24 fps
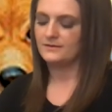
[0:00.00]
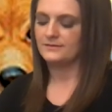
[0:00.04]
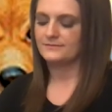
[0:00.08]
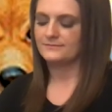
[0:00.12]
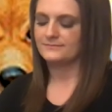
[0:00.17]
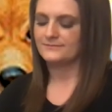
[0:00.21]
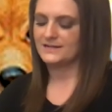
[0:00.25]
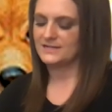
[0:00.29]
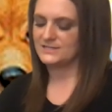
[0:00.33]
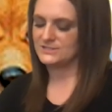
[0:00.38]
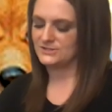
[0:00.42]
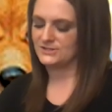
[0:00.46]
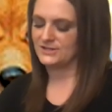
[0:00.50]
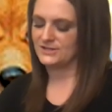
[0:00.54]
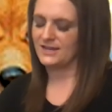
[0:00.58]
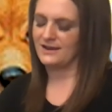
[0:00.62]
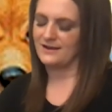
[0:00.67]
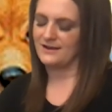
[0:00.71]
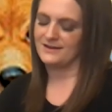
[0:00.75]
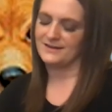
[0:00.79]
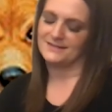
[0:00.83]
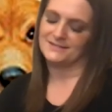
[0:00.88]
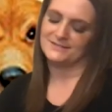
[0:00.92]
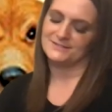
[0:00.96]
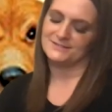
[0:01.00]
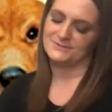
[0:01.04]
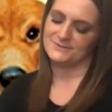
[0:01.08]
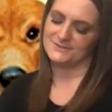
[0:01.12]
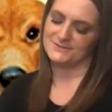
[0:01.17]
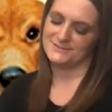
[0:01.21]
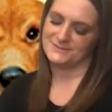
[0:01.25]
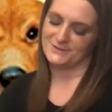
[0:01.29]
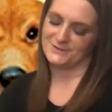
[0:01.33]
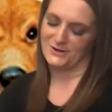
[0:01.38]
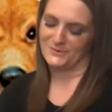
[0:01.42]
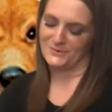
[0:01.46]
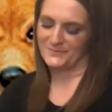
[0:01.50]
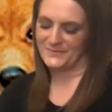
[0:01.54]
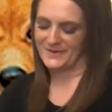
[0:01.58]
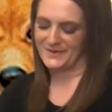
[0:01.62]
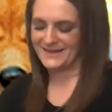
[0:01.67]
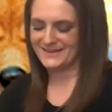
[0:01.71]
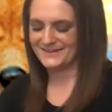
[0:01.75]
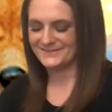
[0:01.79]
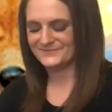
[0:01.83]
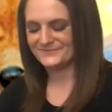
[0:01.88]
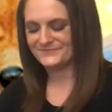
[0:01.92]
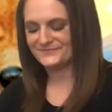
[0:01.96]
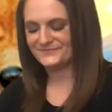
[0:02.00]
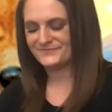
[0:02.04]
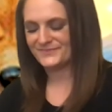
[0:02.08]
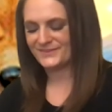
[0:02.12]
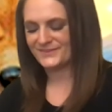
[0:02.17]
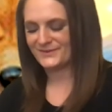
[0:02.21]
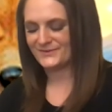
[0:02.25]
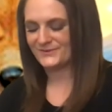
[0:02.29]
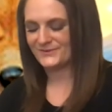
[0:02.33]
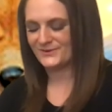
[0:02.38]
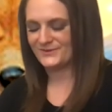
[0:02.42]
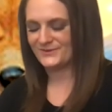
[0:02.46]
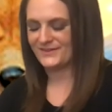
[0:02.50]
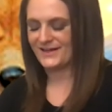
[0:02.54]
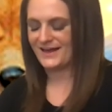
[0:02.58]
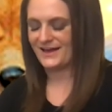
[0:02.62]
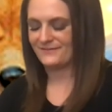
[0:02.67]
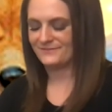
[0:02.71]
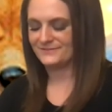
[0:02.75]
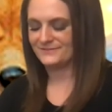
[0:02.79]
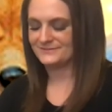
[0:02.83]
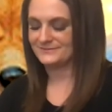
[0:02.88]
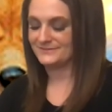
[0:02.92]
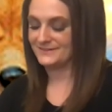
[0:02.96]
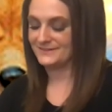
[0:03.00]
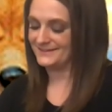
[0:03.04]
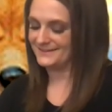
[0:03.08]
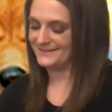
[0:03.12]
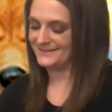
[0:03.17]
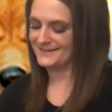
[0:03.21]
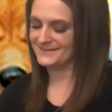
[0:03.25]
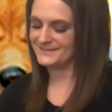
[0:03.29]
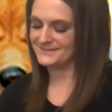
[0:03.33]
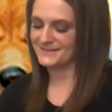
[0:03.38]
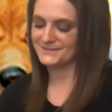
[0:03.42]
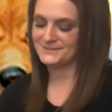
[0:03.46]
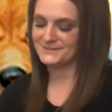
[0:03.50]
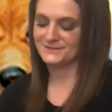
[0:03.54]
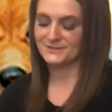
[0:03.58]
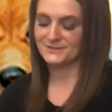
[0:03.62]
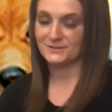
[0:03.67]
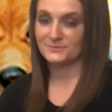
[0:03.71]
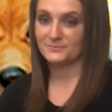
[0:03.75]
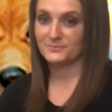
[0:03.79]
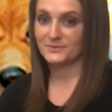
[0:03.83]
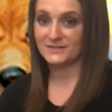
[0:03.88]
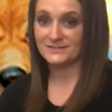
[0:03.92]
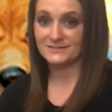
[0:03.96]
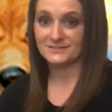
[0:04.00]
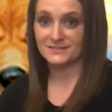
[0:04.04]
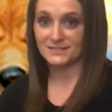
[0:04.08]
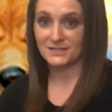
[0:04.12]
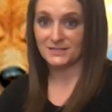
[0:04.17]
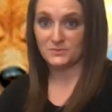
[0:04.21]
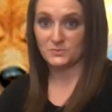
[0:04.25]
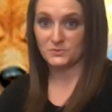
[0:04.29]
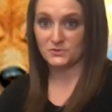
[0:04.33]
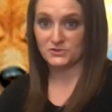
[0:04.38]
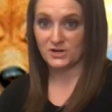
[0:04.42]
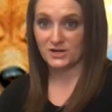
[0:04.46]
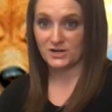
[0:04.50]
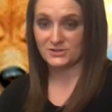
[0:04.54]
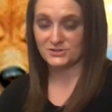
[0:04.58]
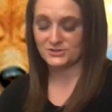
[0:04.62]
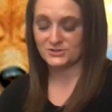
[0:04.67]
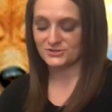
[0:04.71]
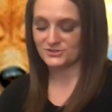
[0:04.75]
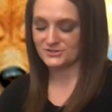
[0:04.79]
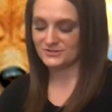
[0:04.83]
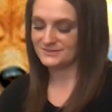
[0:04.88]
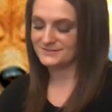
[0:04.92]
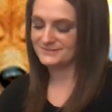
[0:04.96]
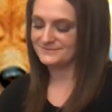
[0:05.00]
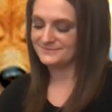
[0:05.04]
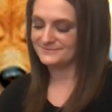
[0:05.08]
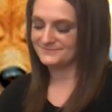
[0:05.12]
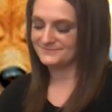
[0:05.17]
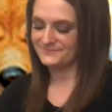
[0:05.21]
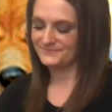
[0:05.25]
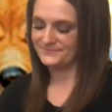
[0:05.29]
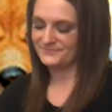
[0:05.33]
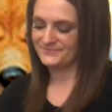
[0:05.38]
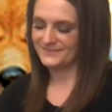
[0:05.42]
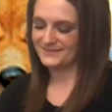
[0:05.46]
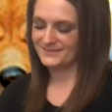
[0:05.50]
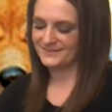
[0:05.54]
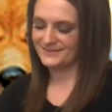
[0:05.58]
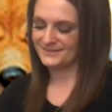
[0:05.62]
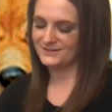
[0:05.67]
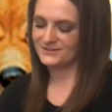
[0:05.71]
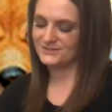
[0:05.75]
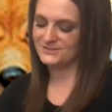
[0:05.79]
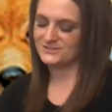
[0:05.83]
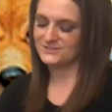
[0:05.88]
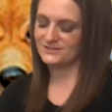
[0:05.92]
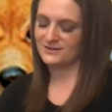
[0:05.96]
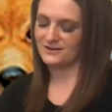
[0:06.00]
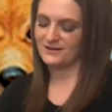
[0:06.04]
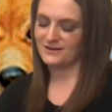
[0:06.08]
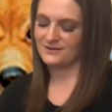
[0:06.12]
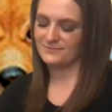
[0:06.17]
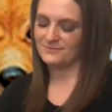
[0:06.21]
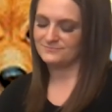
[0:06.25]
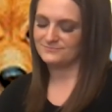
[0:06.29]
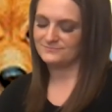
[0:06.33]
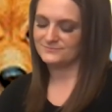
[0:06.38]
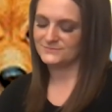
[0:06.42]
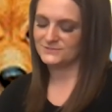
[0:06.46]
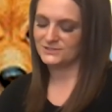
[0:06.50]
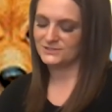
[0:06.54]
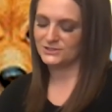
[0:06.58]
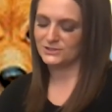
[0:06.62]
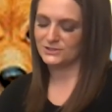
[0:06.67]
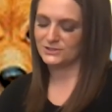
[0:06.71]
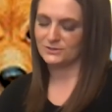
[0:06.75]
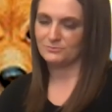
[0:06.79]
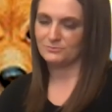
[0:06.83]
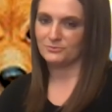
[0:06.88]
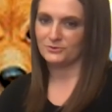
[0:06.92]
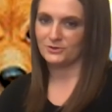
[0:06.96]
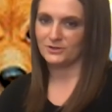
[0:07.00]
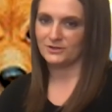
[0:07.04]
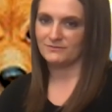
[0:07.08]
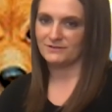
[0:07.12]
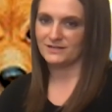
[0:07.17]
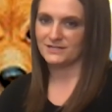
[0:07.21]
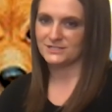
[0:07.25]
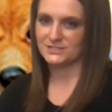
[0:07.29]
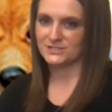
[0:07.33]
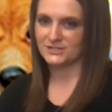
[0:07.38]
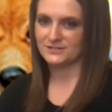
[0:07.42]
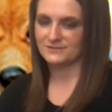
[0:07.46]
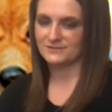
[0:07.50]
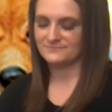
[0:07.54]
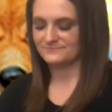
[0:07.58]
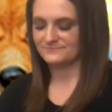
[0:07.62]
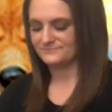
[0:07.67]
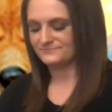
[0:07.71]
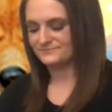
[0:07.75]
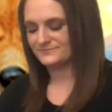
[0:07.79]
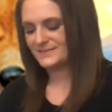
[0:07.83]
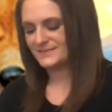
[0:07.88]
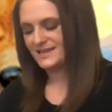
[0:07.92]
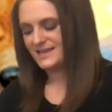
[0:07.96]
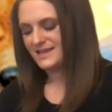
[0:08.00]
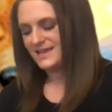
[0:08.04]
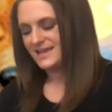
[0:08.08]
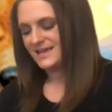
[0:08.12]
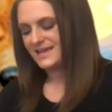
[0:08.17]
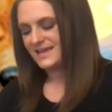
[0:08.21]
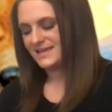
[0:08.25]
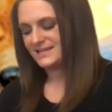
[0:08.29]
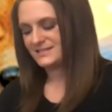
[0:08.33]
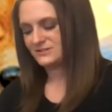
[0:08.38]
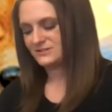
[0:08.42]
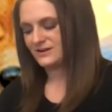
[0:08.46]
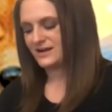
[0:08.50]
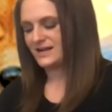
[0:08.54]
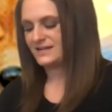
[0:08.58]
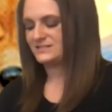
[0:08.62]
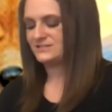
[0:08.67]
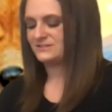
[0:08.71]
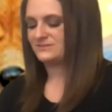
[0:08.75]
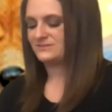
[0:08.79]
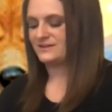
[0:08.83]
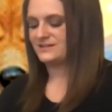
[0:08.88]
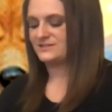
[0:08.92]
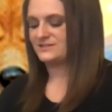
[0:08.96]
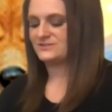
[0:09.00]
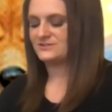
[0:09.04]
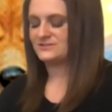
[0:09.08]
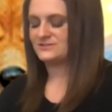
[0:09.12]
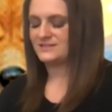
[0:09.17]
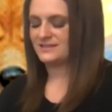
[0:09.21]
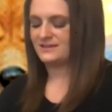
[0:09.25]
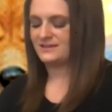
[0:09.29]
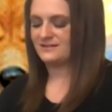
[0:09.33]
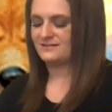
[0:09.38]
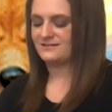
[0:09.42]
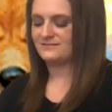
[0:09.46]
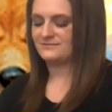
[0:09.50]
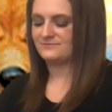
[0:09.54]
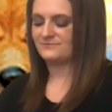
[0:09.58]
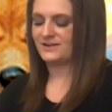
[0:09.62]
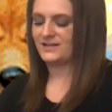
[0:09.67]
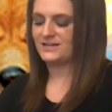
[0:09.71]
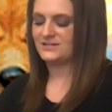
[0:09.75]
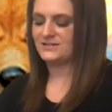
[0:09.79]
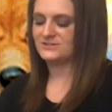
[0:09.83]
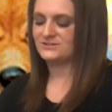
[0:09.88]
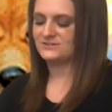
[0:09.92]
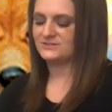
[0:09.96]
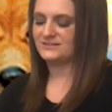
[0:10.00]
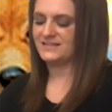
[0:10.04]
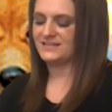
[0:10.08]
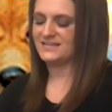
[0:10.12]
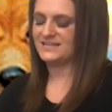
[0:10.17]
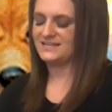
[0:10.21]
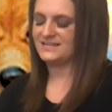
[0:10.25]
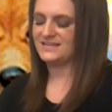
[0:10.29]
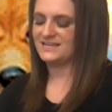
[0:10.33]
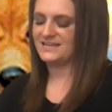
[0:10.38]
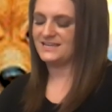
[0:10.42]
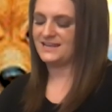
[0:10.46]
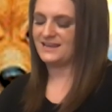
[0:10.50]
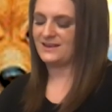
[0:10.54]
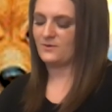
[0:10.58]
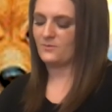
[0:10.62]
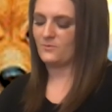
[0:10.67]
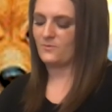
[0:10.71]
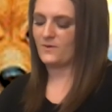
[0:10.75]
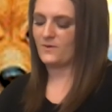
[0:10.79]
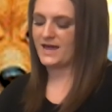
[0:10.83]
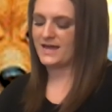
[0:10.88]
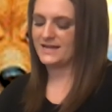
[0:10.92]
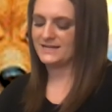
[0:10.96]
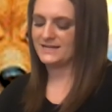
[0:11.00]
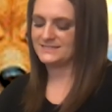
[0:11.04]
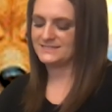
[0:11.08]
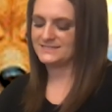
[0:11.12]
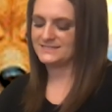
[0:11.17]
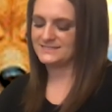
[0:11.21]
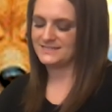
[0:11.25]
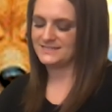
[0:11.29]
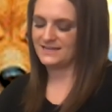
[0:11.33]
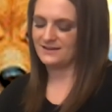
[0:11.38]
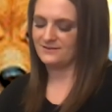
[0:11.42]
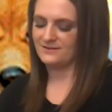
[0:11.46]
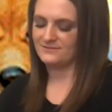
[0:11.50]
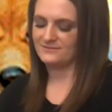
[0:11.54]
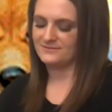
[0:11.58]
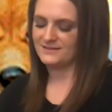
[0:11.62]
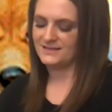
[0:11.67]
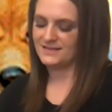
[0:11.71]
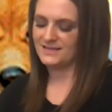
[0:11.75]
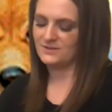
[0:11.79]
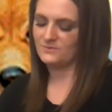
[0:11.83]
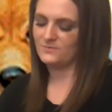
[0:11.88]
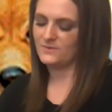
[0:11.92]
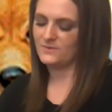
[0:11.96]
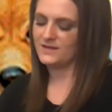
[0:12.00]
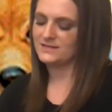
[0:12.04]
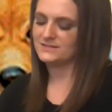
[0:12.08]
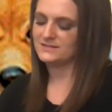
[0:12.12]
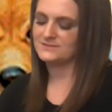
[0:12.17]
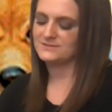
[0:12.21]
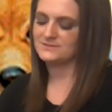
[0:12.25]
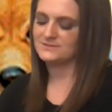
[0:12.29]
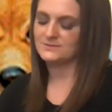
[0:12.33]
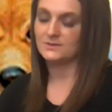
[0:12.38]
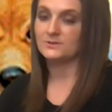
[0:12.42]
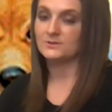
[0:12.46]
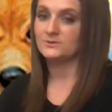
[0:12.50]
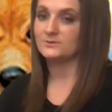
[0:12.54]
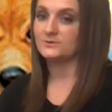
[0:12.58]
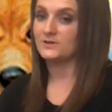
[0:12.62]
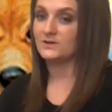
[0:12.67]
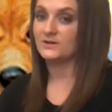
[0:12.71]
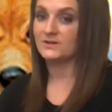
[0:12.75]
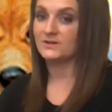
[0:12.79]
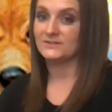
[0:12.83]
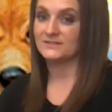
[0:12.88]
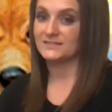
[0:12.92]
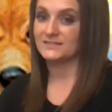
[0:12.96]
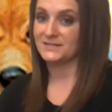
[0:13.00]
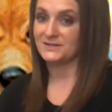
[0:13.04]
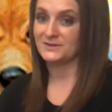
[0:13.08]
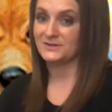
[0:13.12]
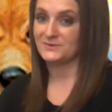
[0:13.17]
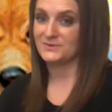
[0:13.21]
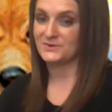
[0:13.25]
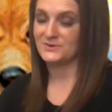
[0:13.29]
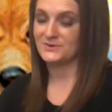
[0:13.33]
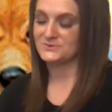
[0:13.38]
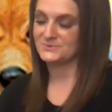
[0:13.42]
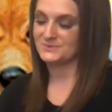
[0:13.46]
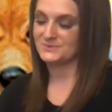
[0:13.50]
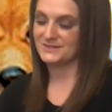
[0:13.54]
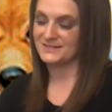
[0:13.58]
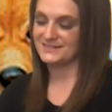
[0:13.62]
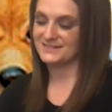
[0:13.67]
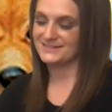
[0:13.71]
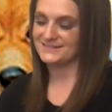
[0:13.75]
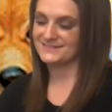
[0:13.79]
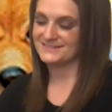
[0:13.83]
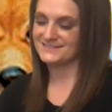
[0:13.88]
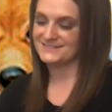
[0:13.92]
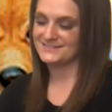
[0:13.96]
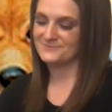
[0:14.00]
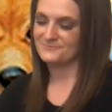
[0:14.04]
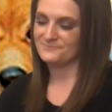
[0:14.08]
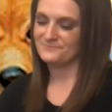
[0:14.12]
Ranger carried it to his dog bed. Luke laughed. Well, I guess that's a good place to keep your treasures. Good job. You're a good boy, Ranger. He scratched Ranger's ear. Ranger leaned in and wagged his tail. He'd waited so long to hear those words.